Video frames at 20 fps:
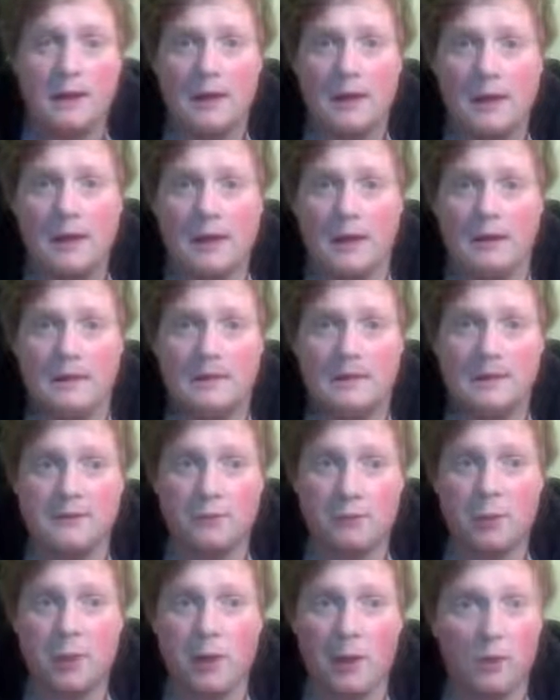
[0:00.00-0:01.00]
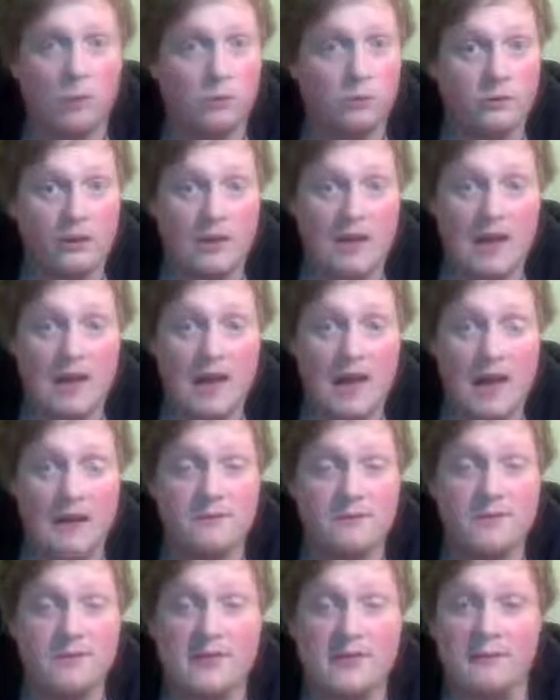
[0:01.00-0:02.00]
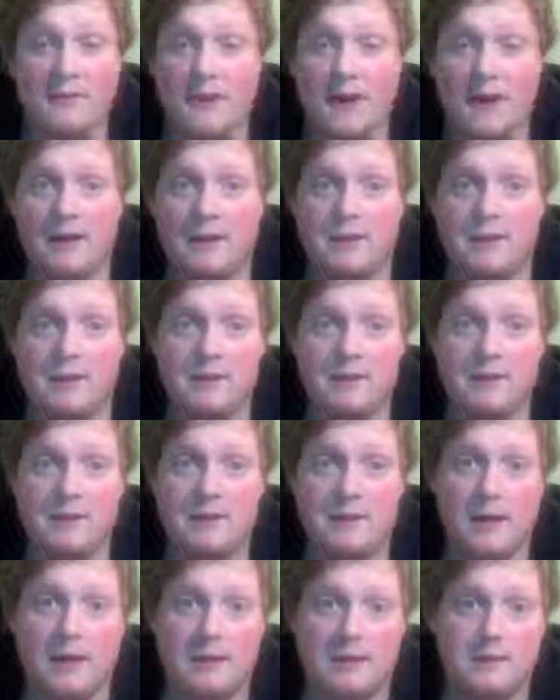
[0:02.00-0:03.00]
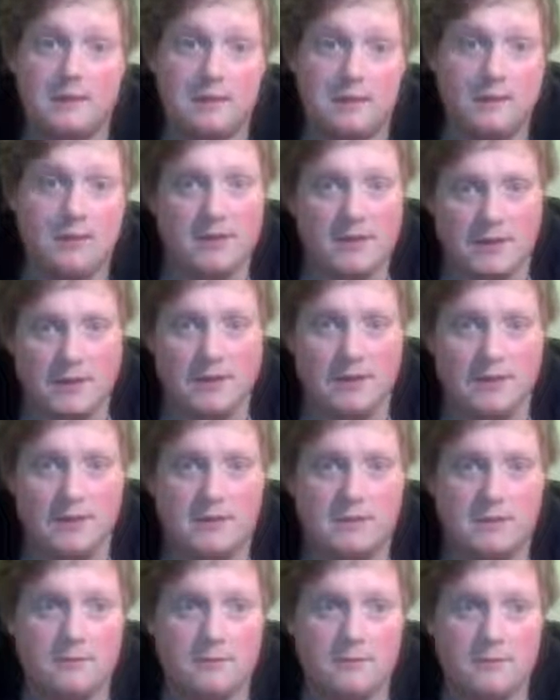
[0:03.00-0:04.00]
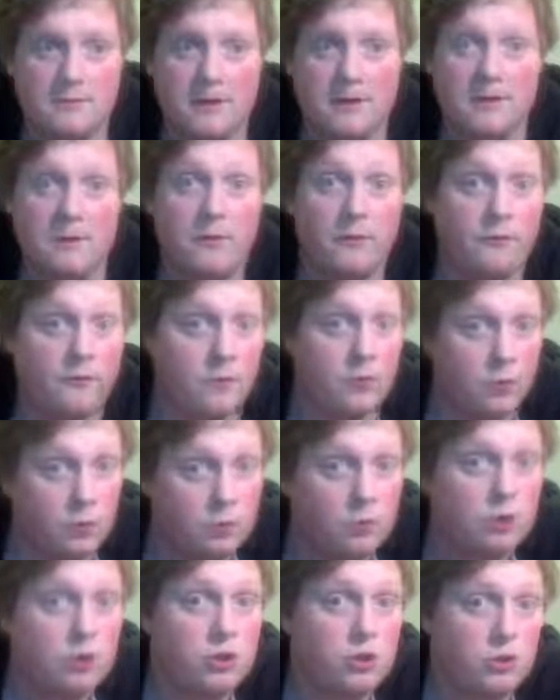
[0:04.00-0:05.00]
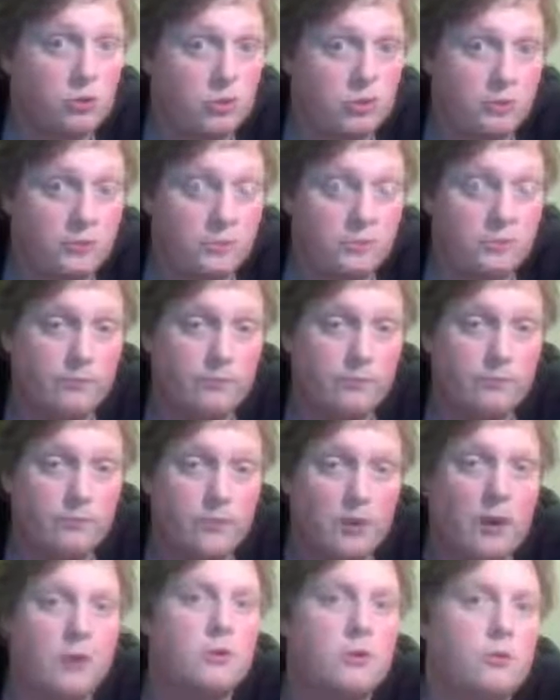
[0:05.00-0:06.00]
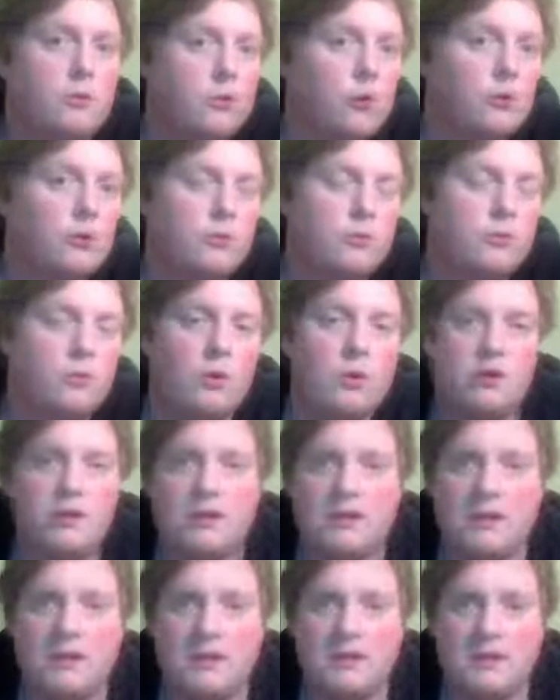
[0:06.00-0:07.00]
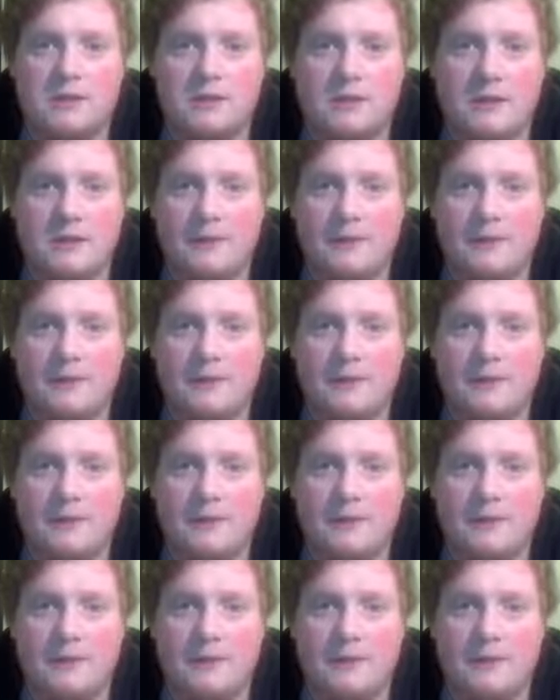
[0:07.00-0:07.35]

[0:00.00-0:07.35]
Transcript: And if you already have seen that, and this is in the future, and you not watch this